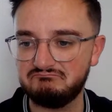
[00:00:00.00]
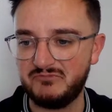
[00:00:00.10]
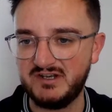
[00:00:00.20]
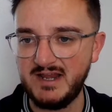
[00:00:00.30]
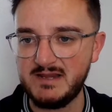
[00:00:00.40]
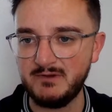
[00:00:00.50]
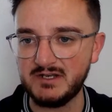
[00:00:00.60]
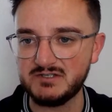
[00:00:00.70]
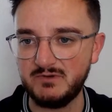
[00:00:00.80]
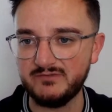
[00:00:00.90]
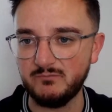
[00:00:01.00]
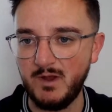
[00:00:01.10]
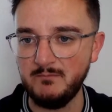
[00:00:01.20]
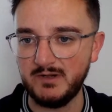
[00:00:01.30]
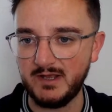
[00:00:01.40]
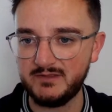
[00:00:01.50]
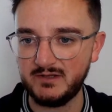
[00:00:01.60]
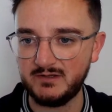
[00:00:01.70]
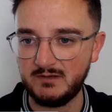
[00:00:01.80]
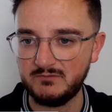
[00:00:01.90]
90 minutes away from Wembley, I
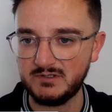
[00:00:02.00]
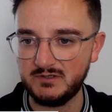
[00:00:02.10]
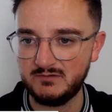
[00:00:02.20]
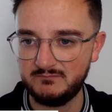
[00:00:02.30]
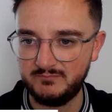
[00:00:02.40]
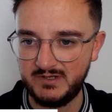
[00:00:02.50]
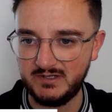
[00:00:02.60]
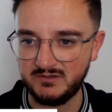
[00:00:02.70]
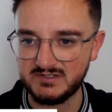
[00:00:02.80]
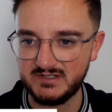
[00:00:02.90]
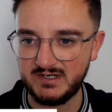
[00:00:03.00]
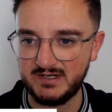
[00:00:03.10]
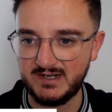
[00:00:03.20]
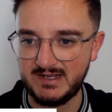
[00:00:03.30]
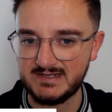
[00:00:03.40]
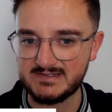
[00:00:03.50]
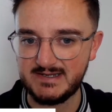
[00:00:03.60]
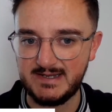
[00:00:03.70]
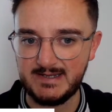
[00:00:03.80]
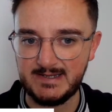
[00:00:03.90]
think that would be considered as
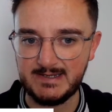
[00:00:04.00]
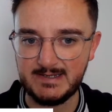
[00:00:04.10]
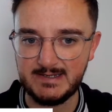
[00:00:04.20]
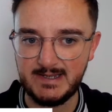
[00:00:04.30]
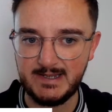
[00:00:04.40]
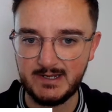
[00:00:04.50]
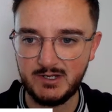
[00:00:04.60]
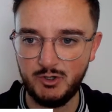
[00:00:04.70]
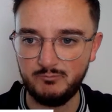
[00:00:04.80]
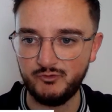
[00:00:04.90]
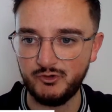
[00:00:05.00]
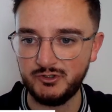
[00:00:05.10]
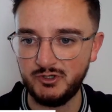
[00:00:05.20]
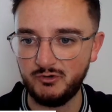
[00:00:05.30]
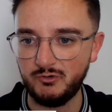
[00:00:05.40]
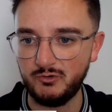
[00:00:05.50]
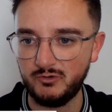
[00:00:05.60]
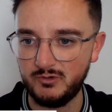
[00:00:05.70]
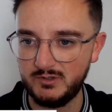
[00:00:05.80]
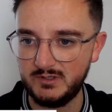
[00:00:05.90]
a cup run
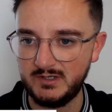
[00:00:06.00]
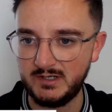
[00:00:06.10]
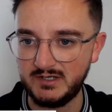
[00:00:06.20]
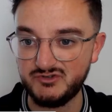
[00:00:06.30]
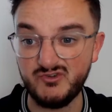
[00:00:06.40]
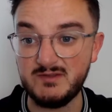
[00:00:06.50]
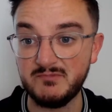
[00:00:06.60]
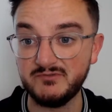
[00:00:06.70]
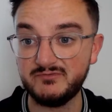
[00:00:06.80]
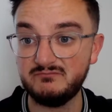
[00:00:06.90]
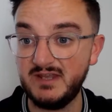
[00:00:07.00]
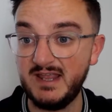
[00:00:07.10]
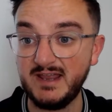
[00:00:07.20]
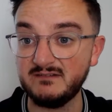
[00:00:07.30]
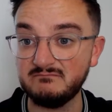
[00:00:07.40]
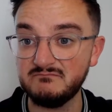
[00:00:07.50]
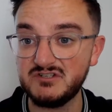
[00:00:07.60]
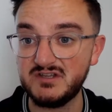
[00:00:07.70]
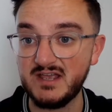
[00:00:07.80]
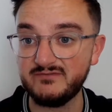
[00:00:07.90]
or a dream of getting
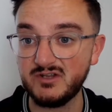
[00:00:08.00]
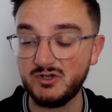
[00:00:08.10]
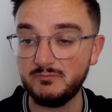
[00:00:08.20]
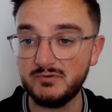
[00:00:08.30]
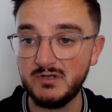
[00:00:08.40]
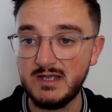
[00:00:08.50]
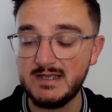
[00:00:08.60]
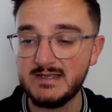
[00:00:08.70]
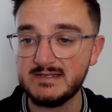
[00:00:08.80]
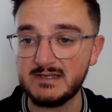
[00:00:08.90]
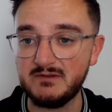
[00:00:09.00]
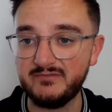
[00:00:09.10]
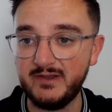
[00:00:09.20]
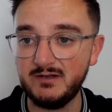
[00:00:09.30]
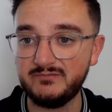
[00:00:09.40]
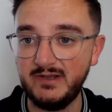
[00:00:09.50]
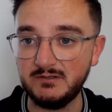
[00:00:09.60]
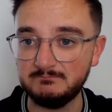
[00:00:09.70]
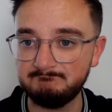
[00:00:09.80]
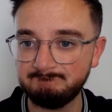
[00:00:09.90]
to the FA Cup semi-final or final.